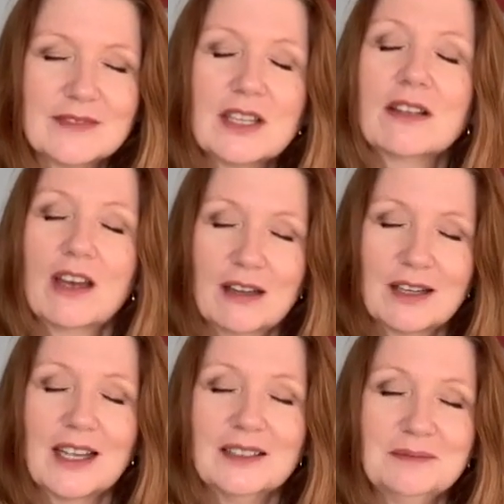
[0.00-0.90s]
I thought,
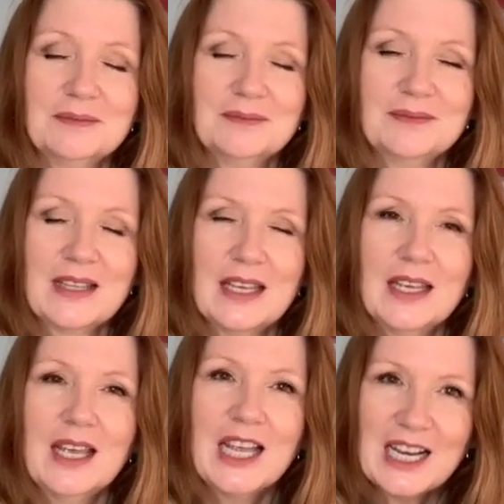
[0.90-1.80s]
okay.
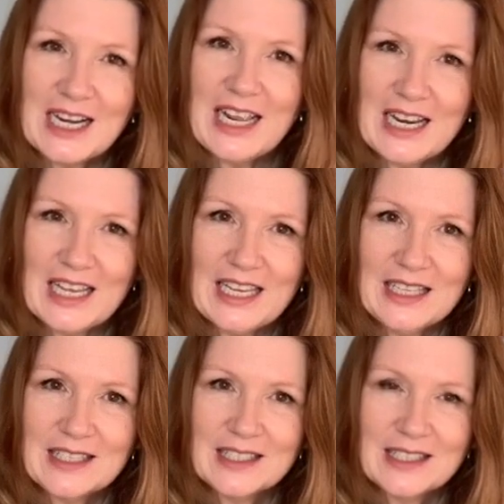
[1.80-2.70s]

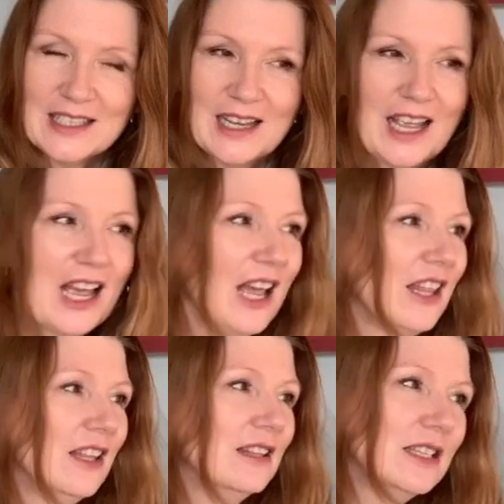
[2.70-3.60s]
Clearly,
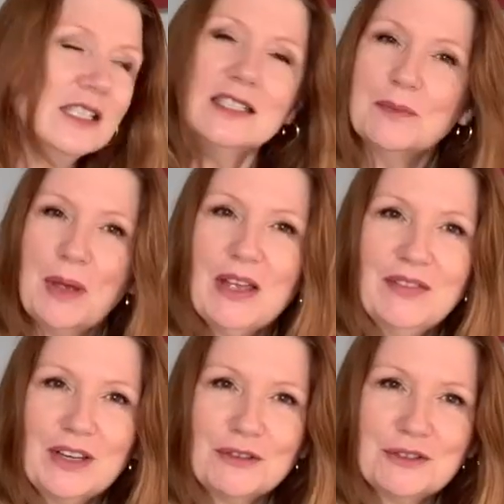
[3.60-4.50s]
this is the
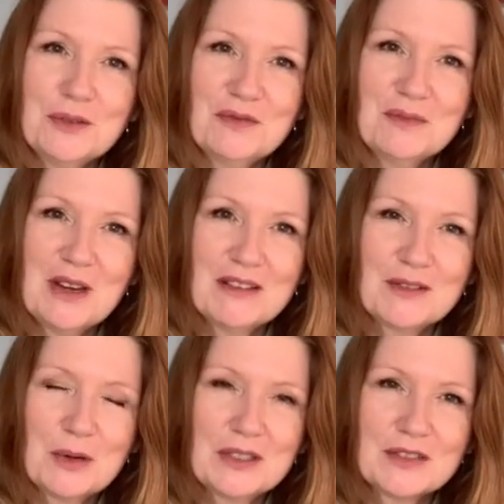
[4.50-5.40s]
perfect costume for Mary
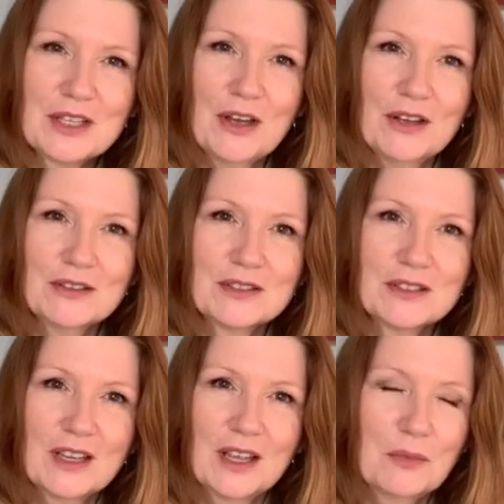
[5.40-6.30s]
Queen of Scots
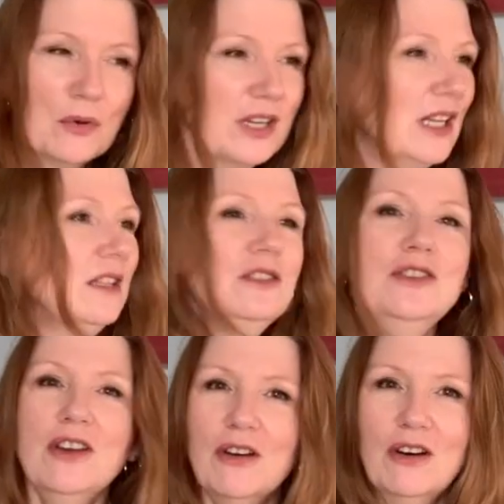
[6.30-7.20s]
what it is
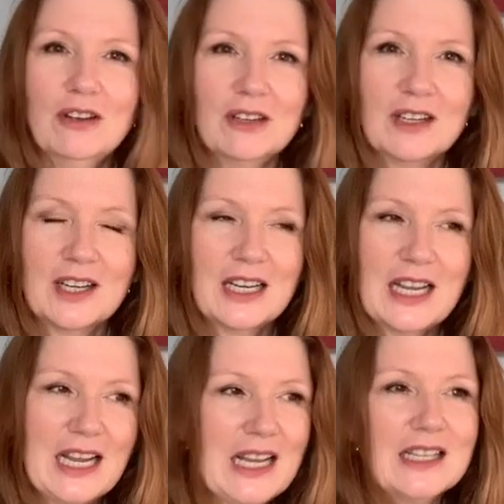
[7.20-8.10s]
not
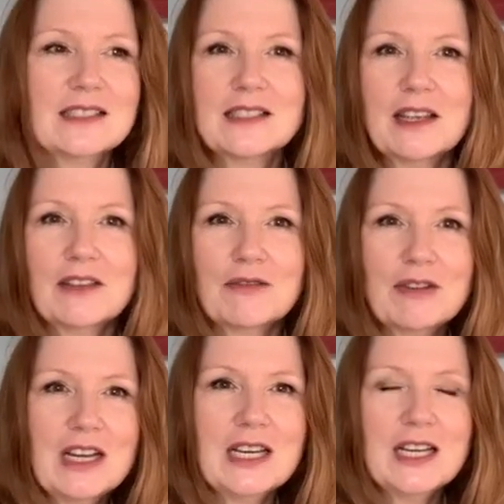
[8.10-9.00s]
is the
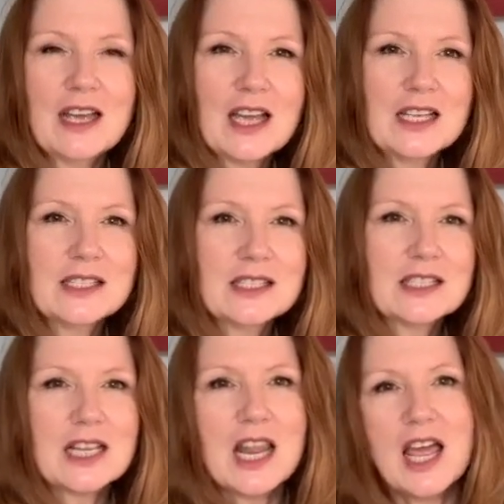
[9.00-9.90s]
really nice,
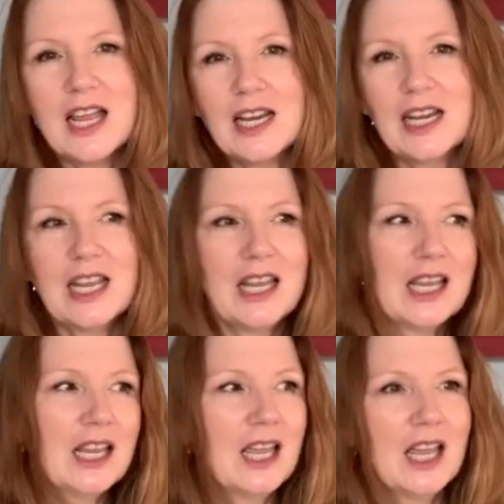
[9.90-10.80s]

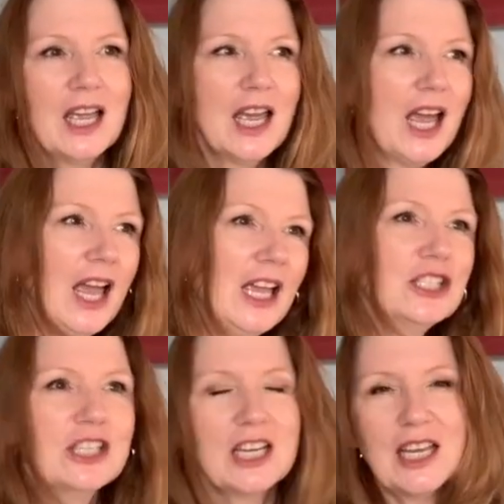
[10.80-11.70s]
slightly
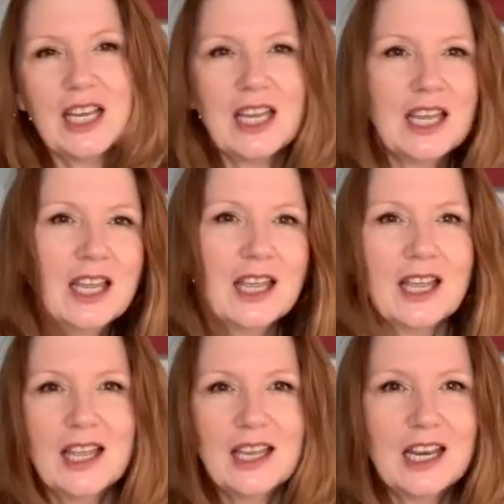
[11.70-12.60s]
edgy,
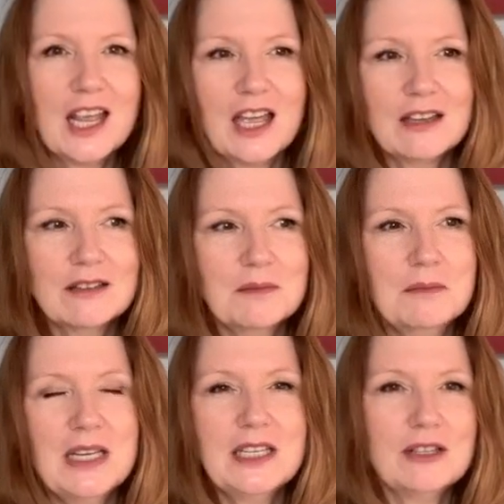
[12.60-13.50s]
you know,
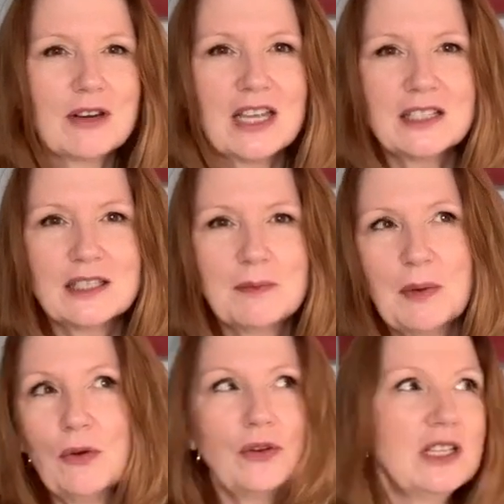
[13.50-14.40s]
midi dress to be
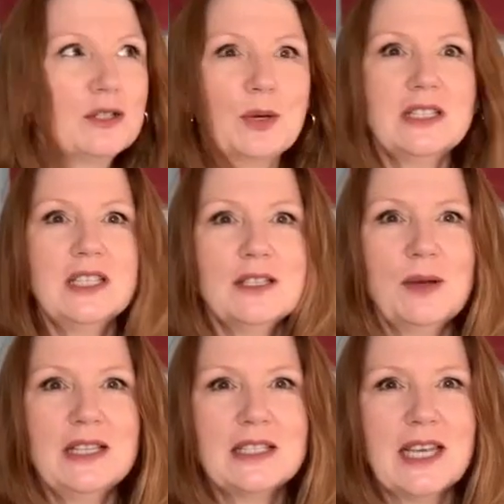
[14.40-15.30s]
worn in
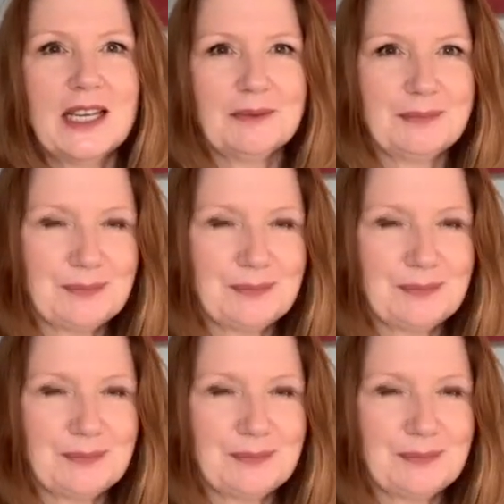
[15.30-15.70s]
2020.